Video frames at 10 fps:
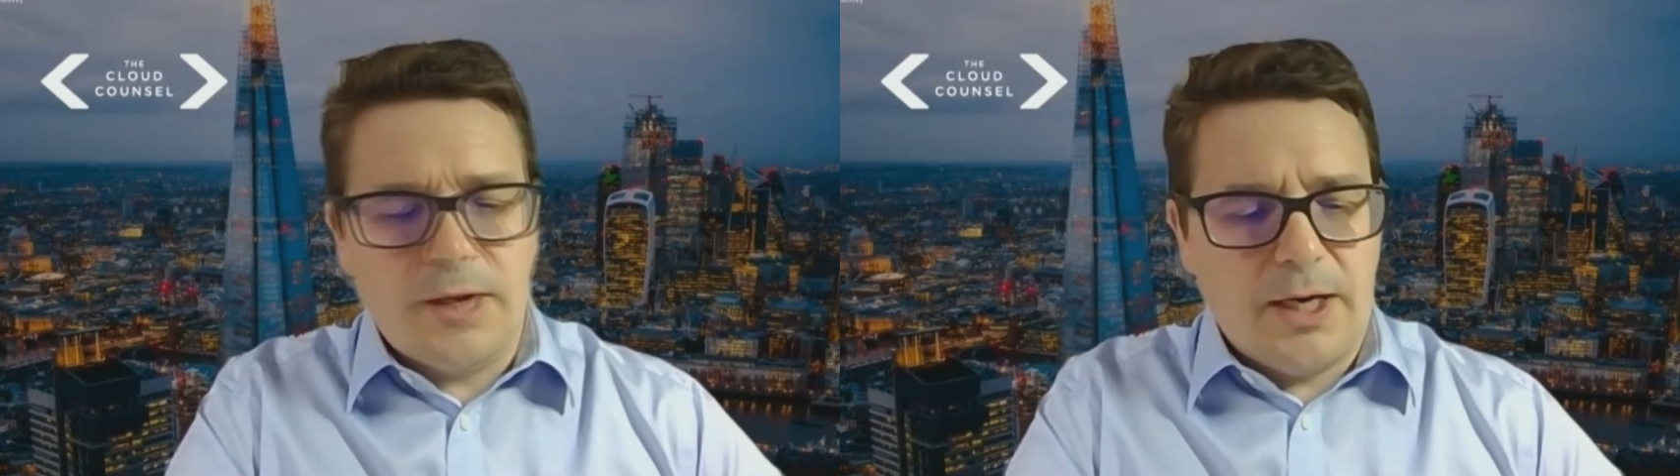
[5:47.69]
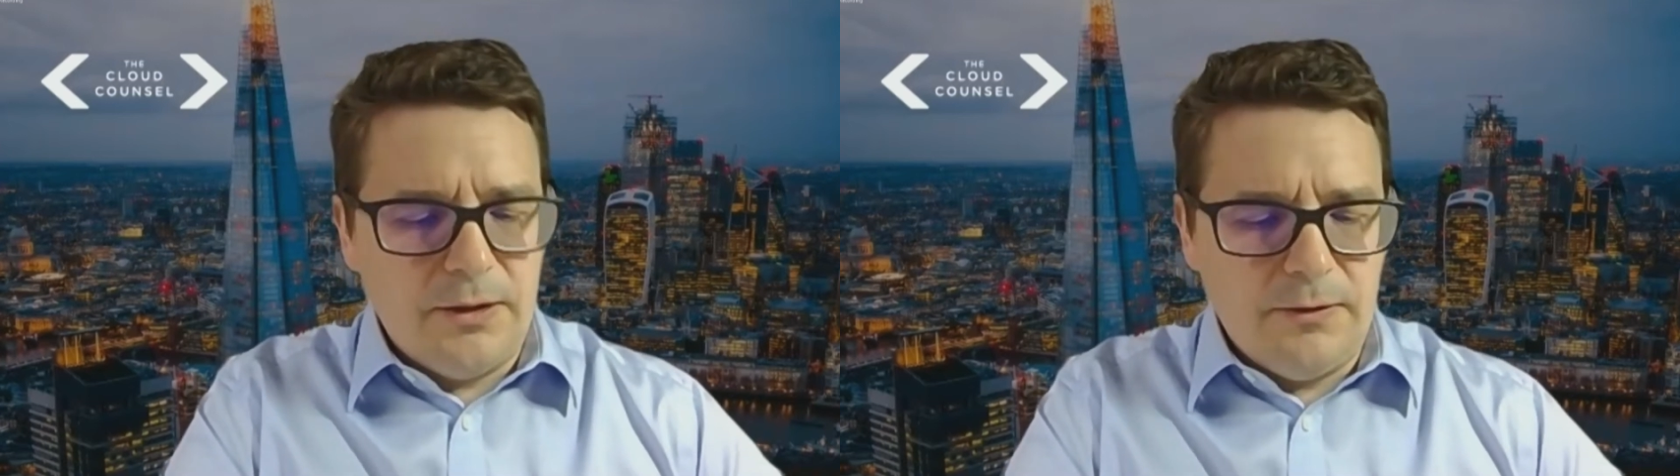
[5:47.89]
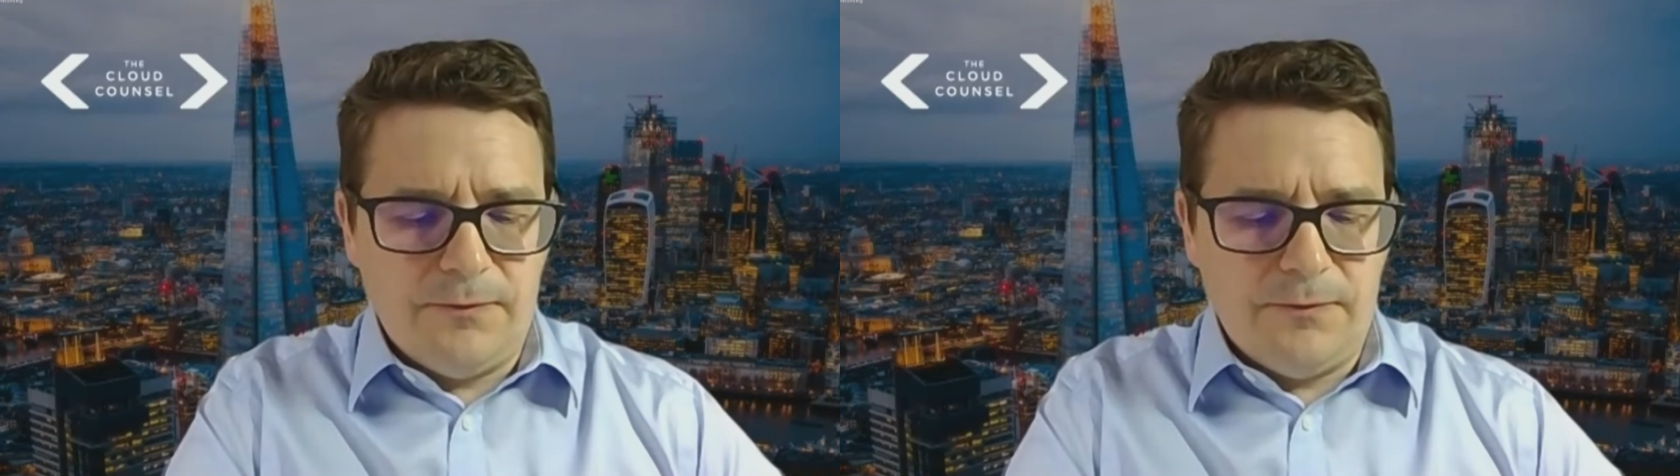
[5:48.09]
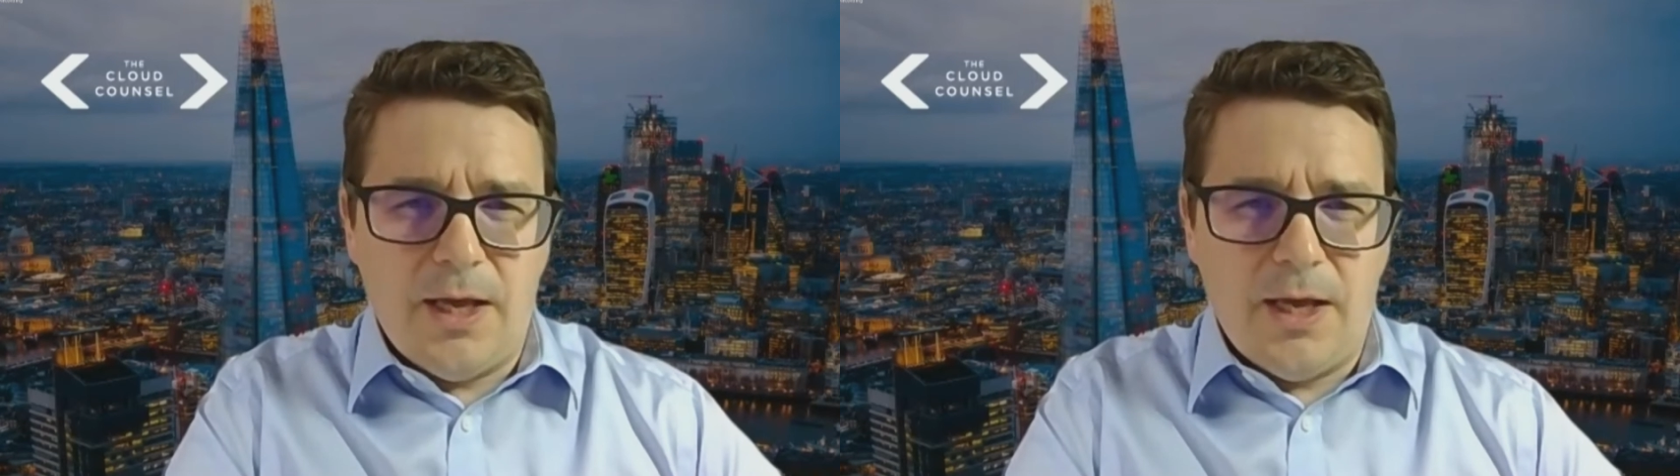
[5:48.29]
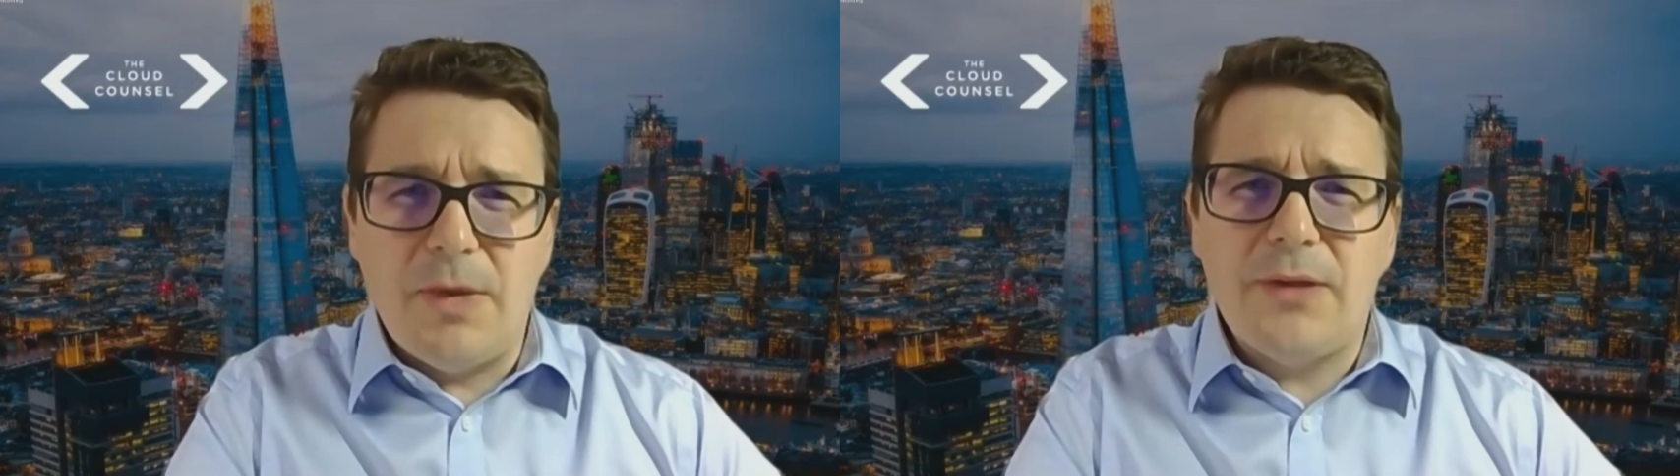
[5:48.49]
kind of
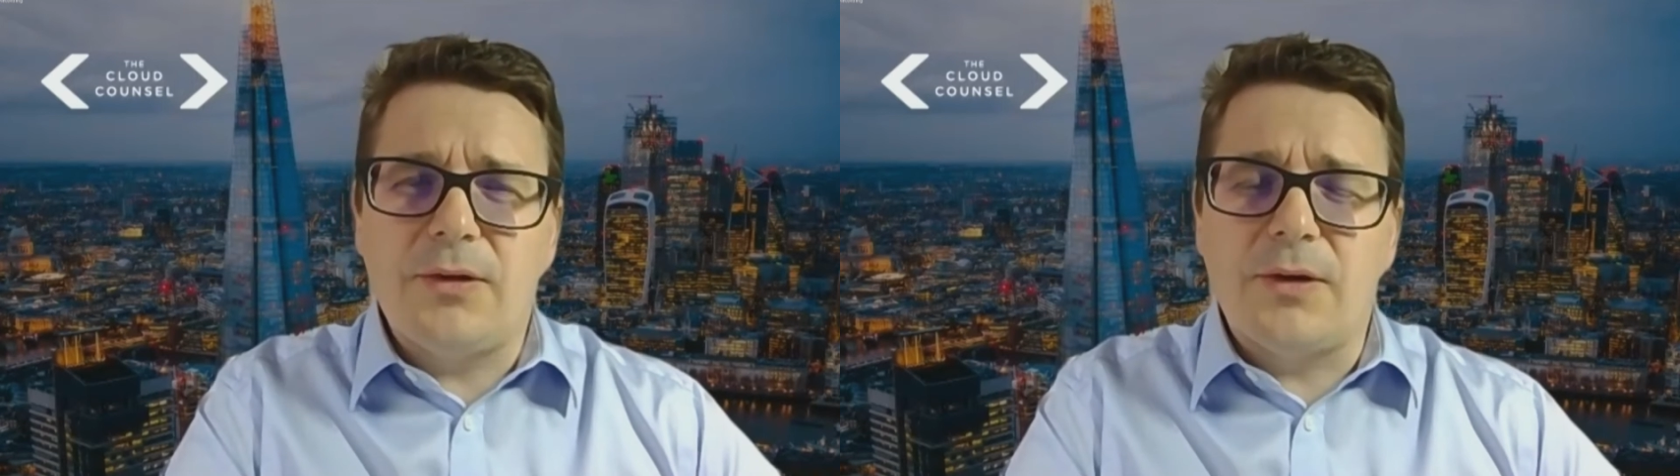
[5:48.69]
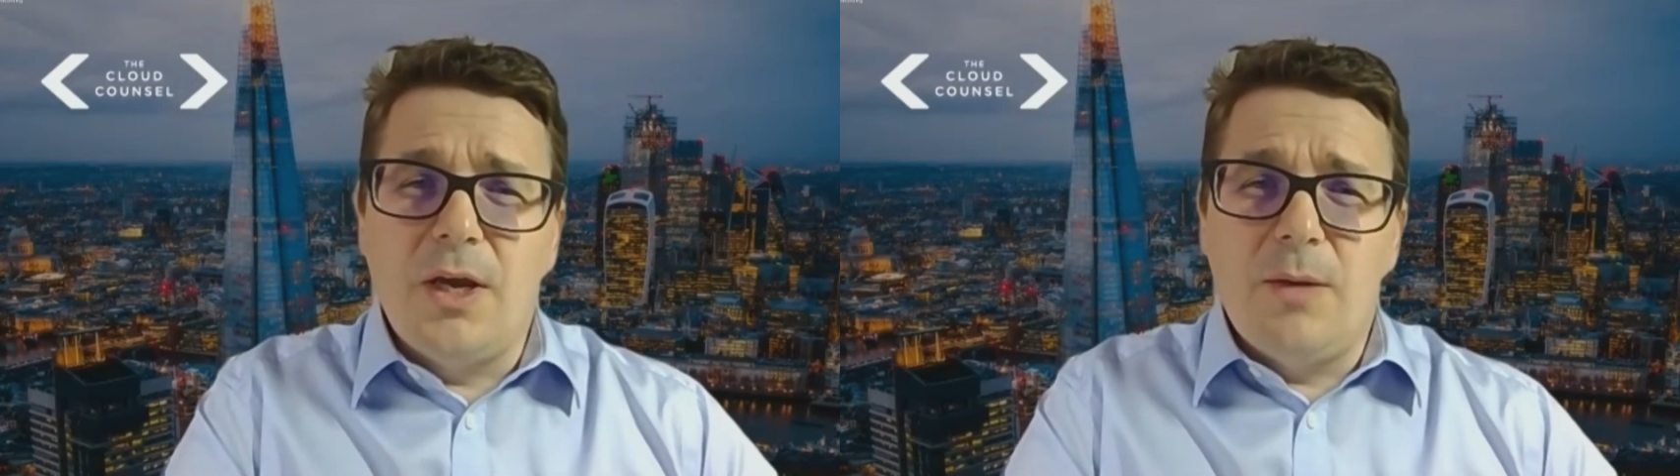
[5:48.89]
method,